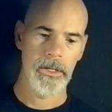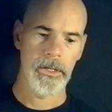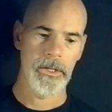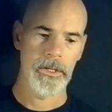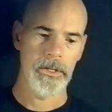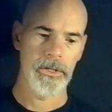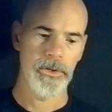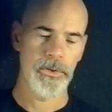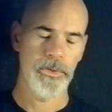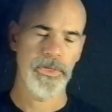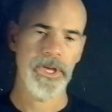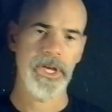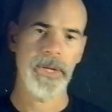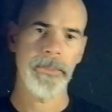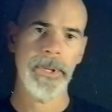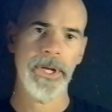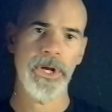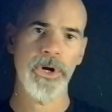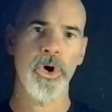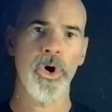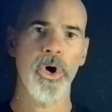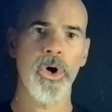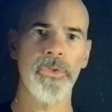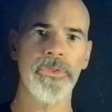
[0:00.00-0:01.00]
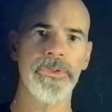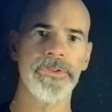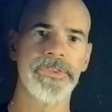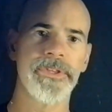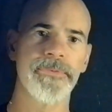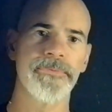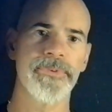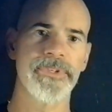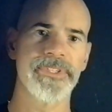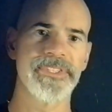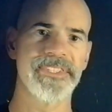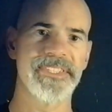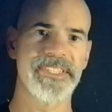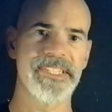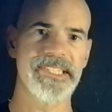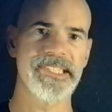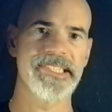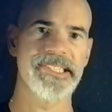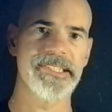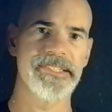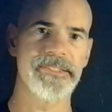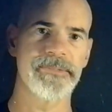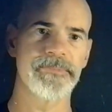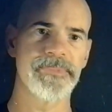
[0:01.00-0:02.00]
you think about all the different
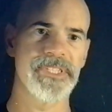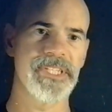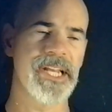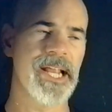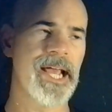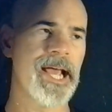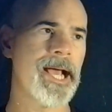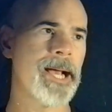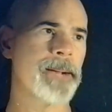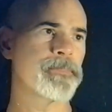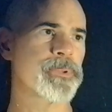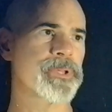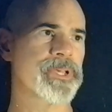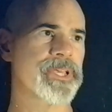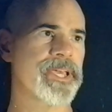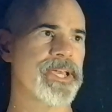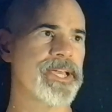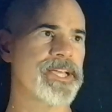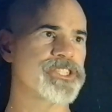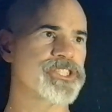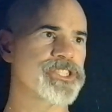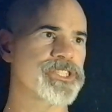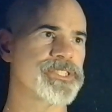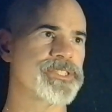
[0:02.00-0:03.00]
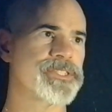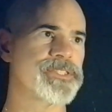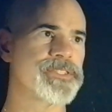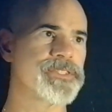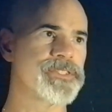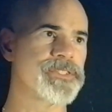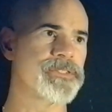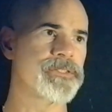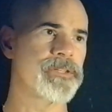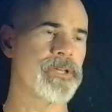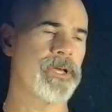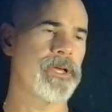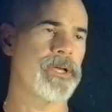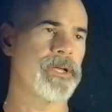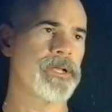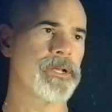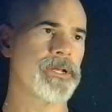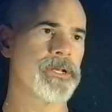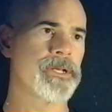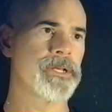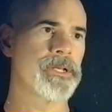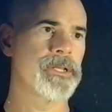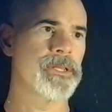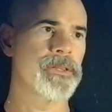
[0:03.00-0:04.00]
systems and applications
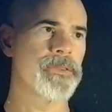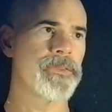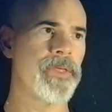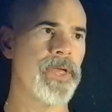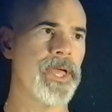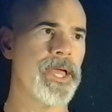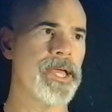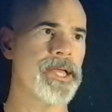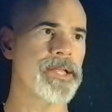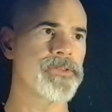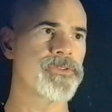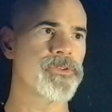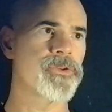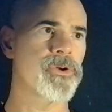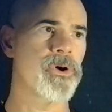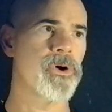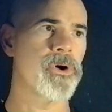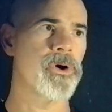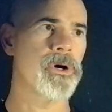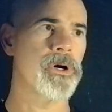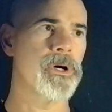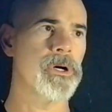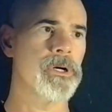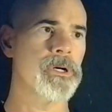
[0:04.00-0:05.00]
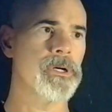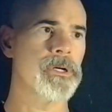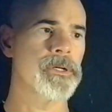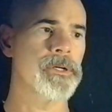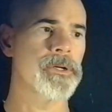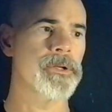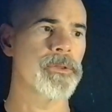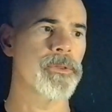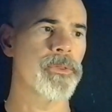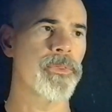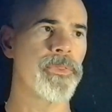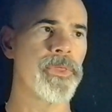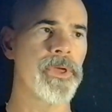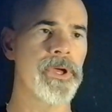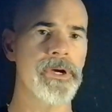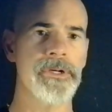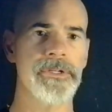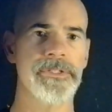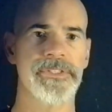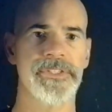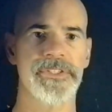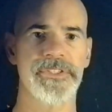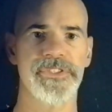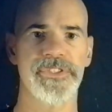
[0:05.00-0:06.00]
that are
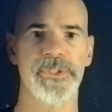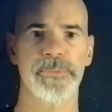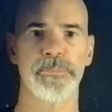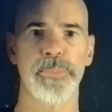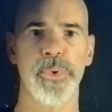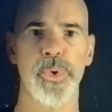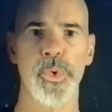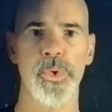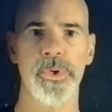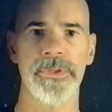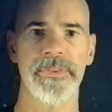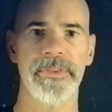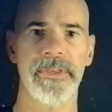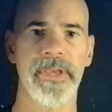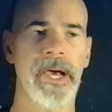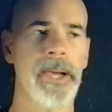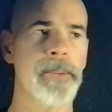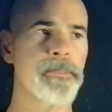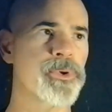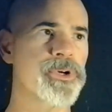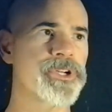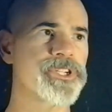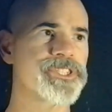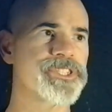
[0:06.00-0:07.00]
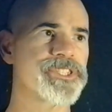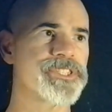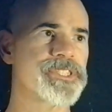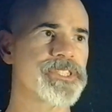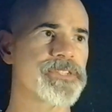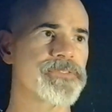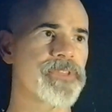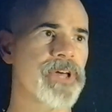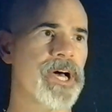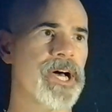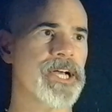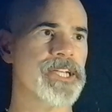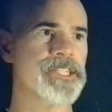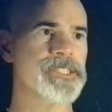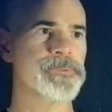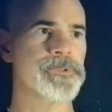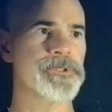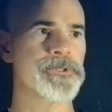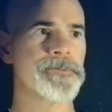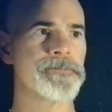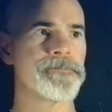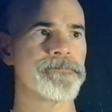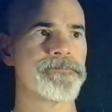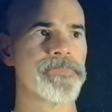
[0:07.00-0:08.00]
there to support the operations of the
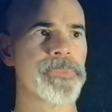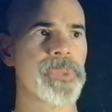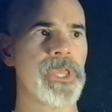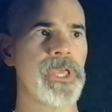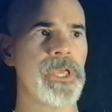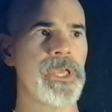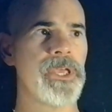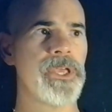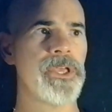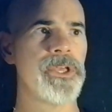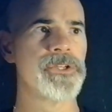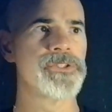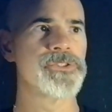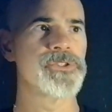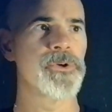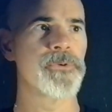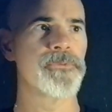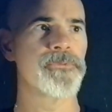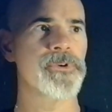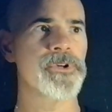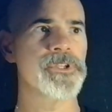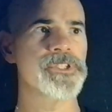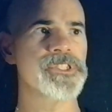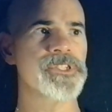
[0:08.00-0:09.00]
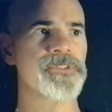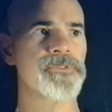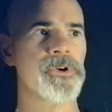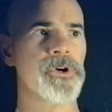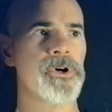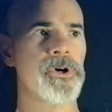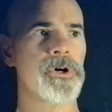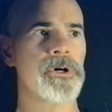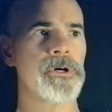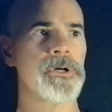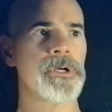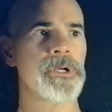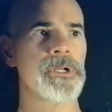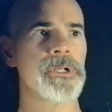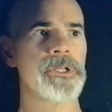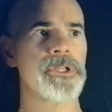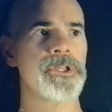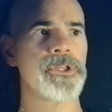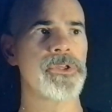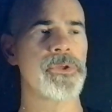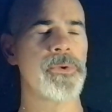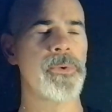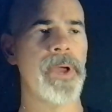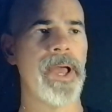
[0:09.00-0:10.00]
hospital. So first of all,
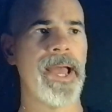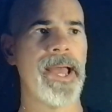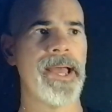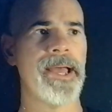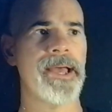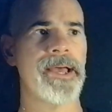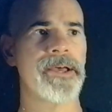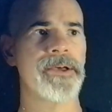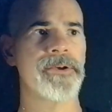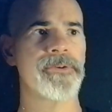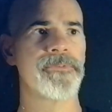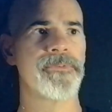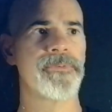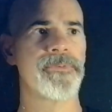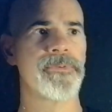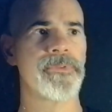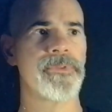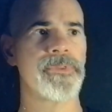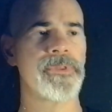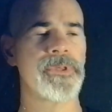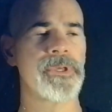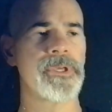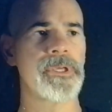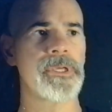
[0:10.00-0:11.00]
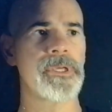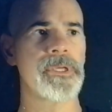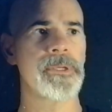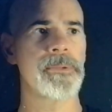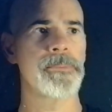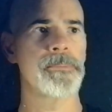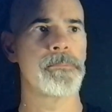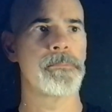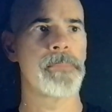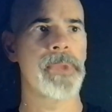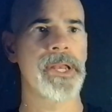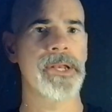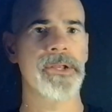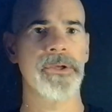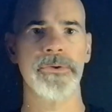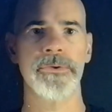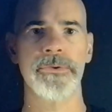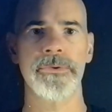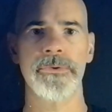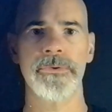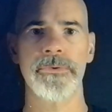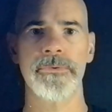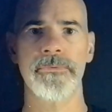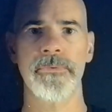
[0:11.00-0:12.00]
you have the
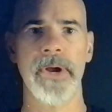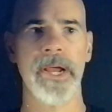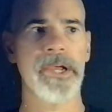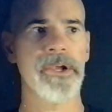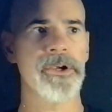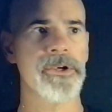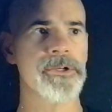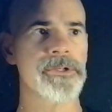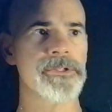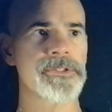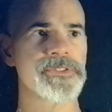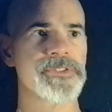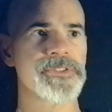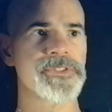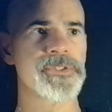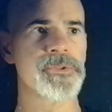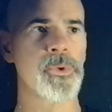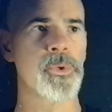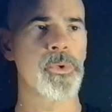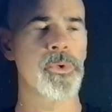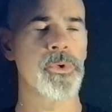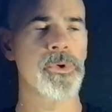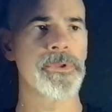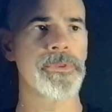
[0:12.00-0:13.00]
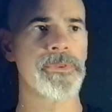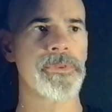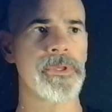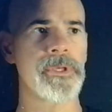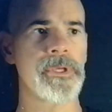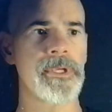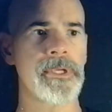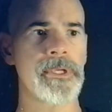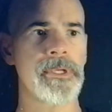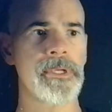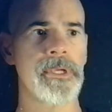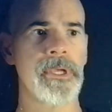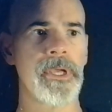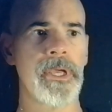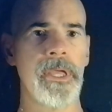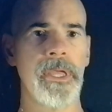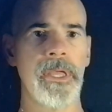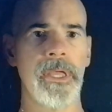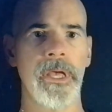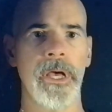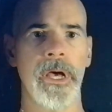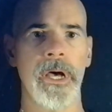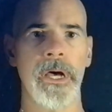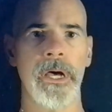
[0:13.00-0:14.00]
medical records, or the
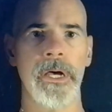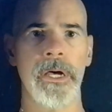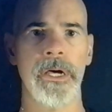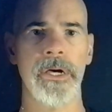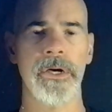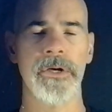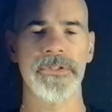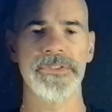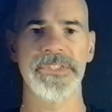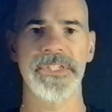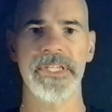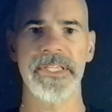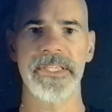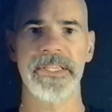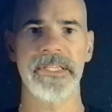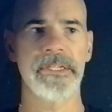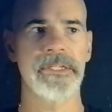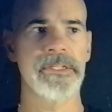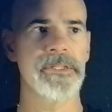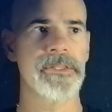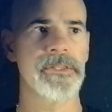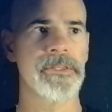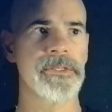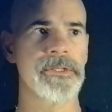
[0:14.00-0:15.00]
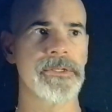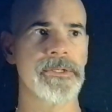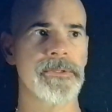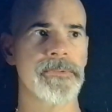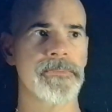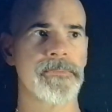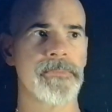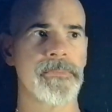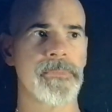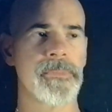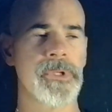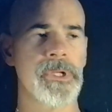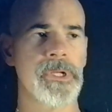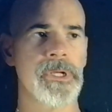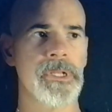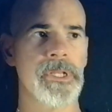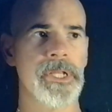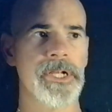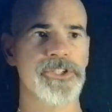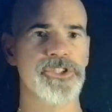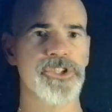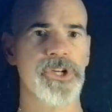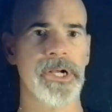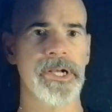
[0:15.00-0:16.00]
the
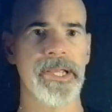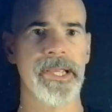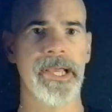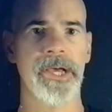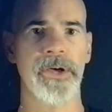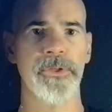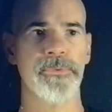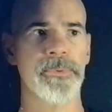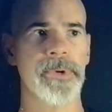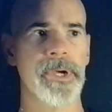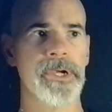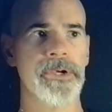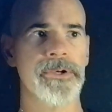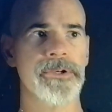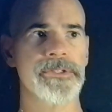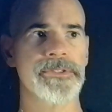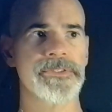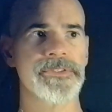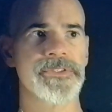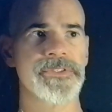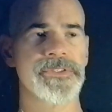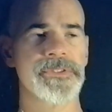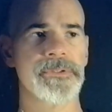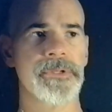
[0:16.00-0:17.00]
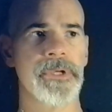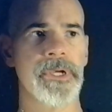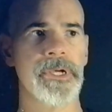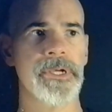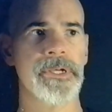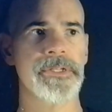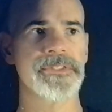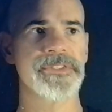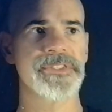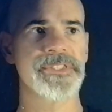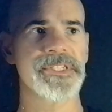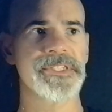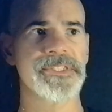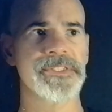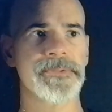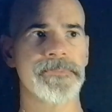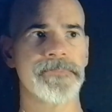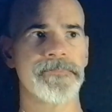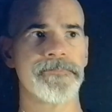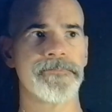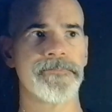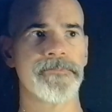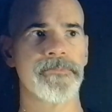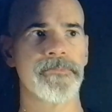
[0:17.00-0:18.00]
electronic health records
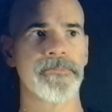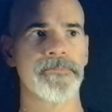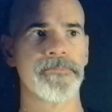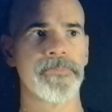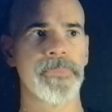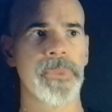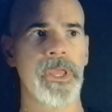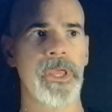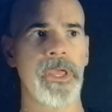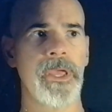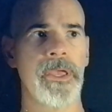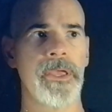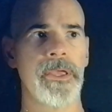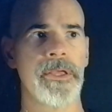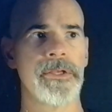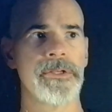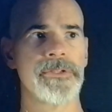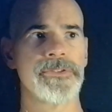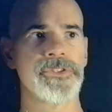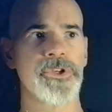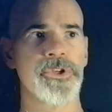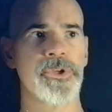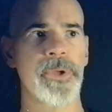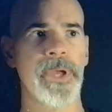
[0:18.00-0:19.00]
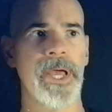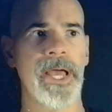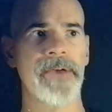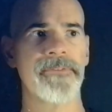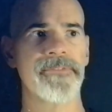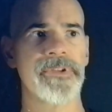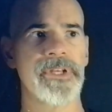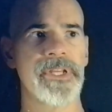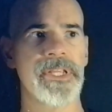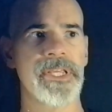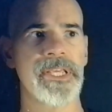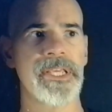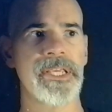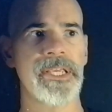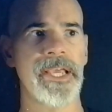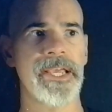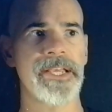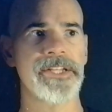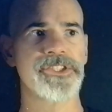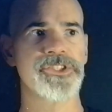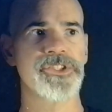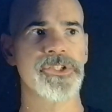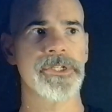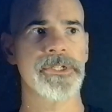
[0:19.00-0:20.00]
system. So you have an
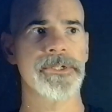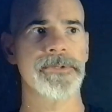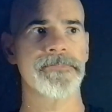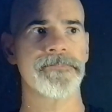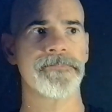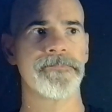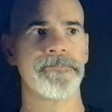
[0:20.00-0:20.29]
EHR,